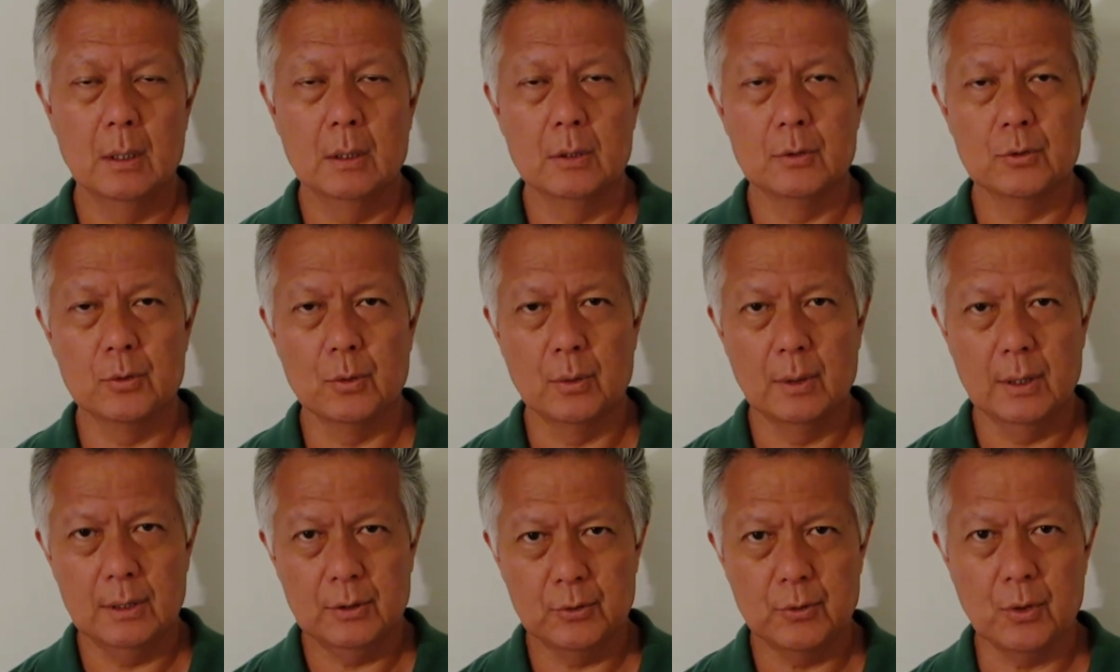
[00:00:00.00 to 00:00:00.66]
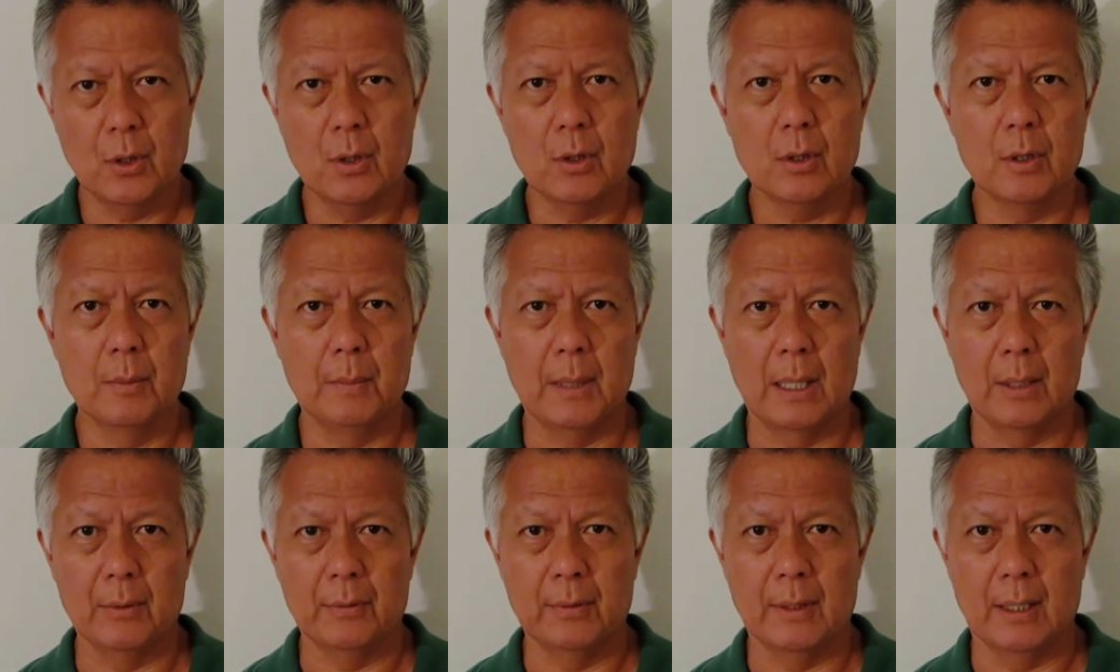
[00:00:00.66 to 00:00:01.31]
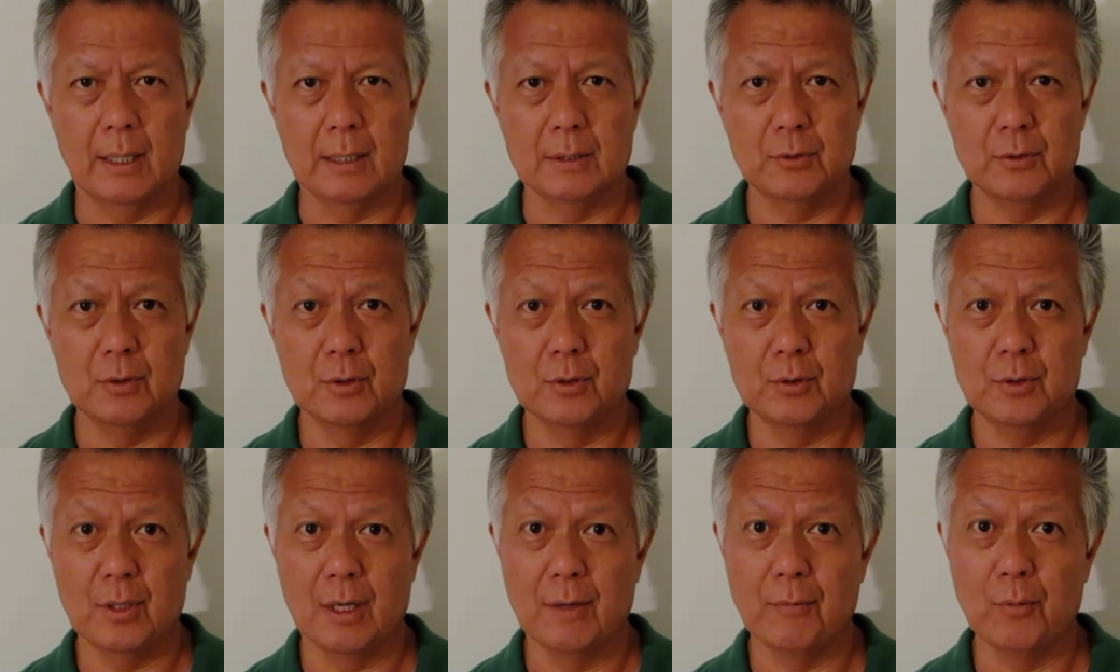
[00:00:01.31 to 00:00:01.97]
So let's talk about that
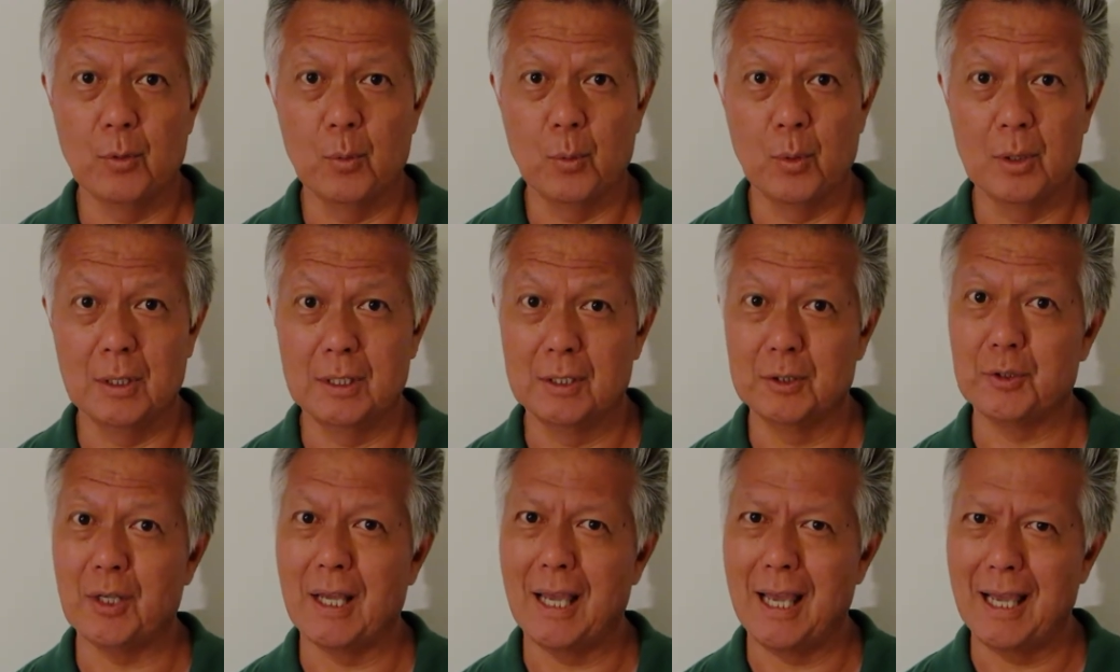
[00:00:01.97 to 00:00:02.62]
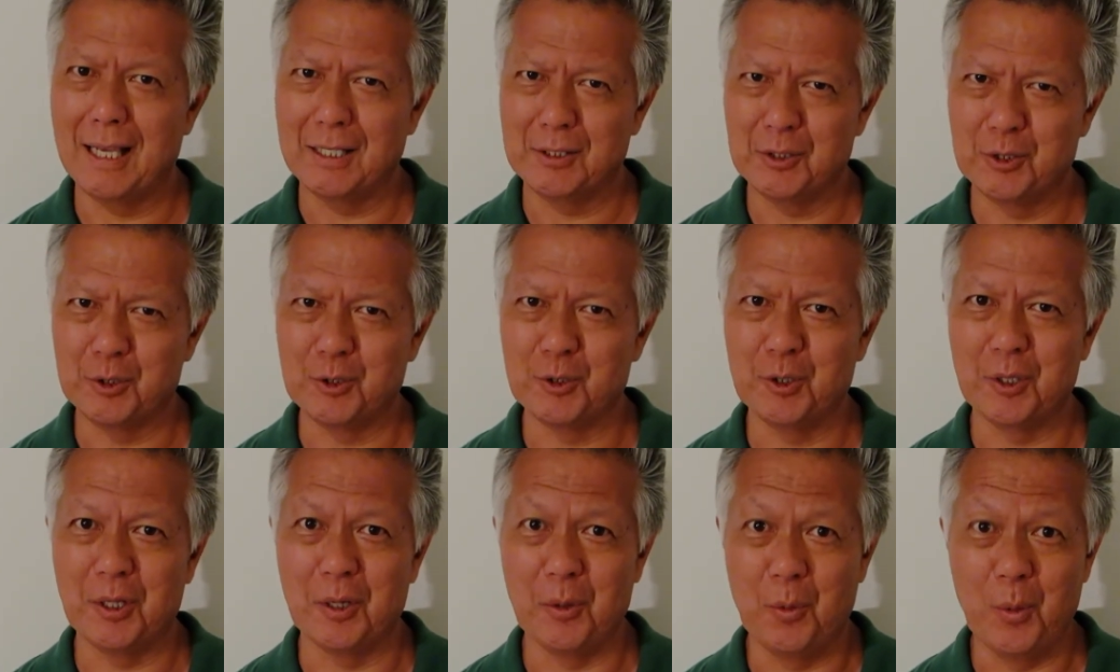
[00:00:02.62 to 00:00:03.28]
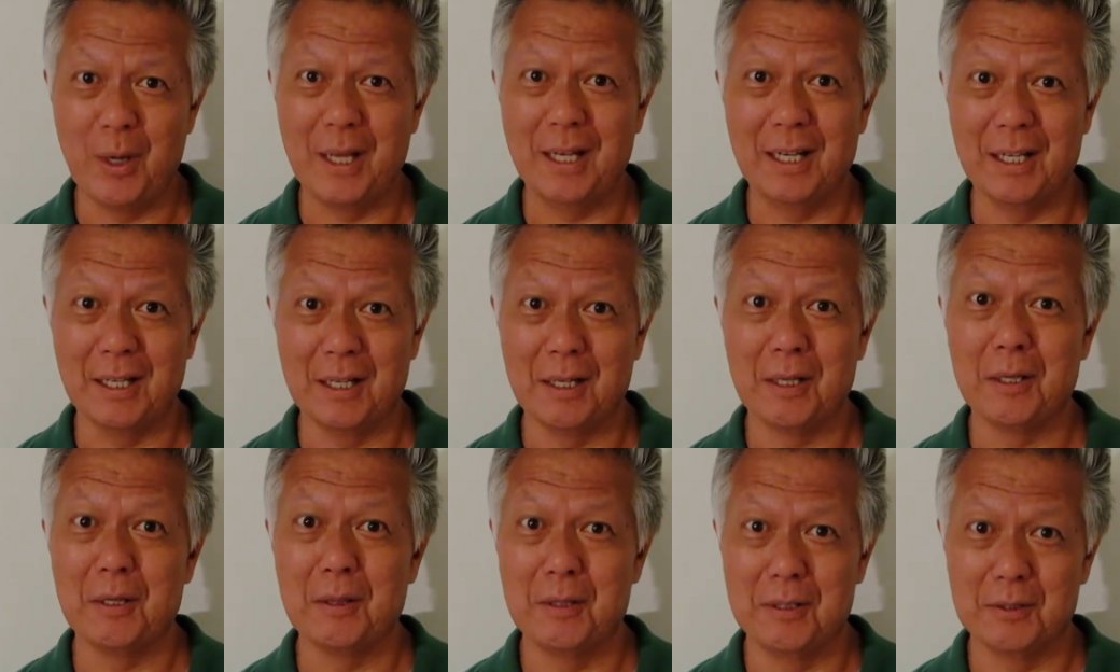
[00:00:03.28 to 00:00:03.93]
since everyone is anxiously awaiting
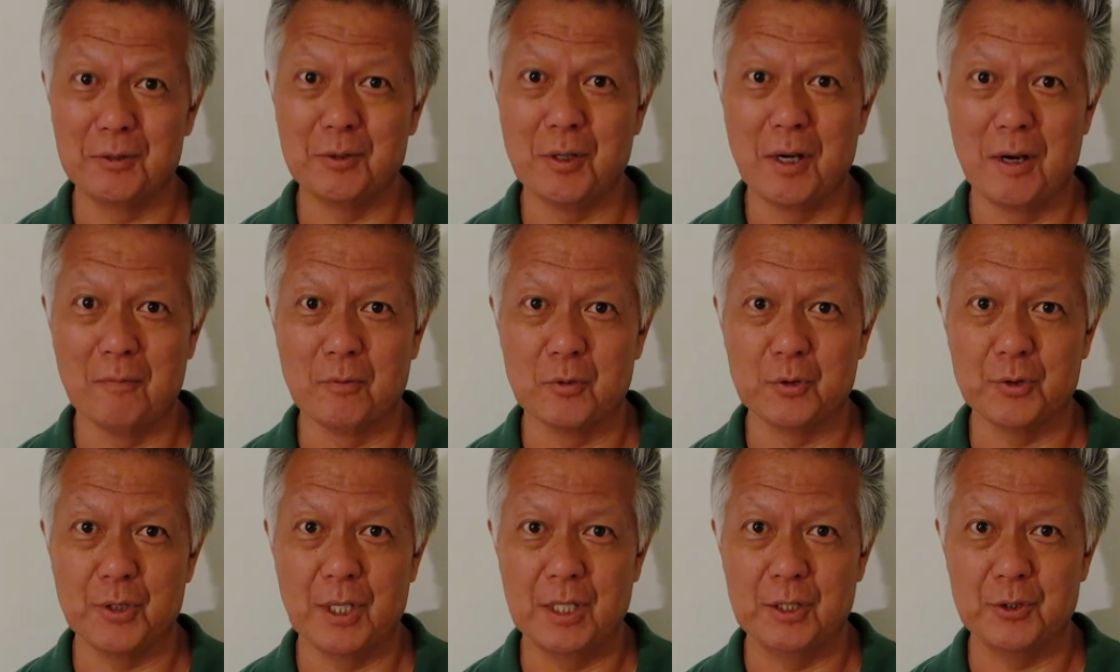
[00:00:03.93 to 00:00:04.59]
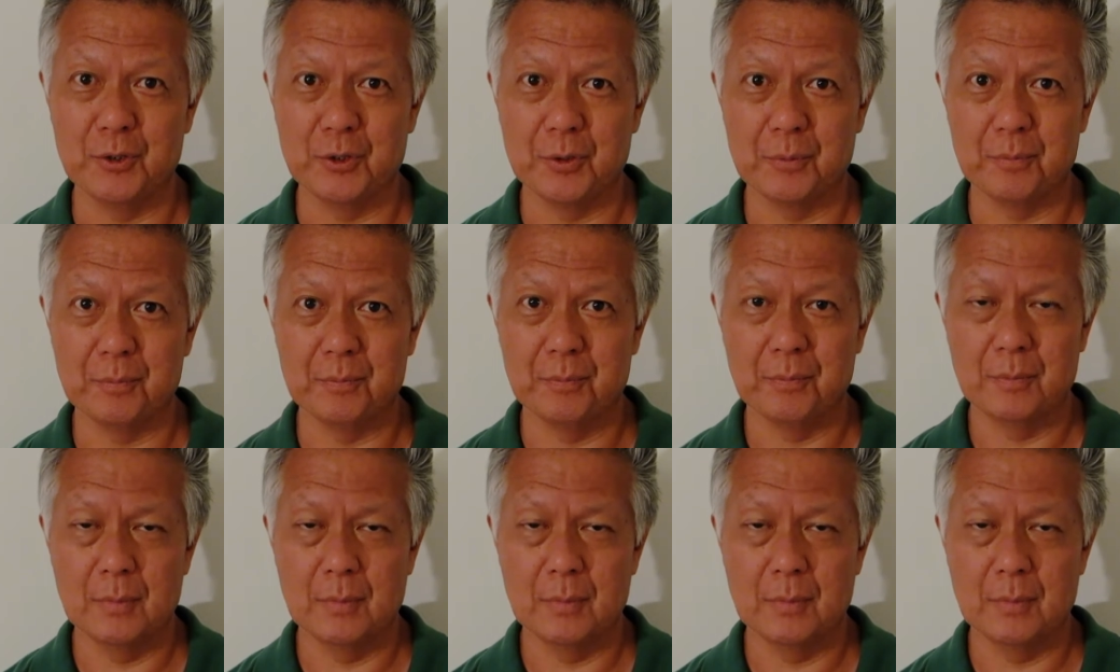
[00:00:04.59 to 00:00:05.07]
this conversation.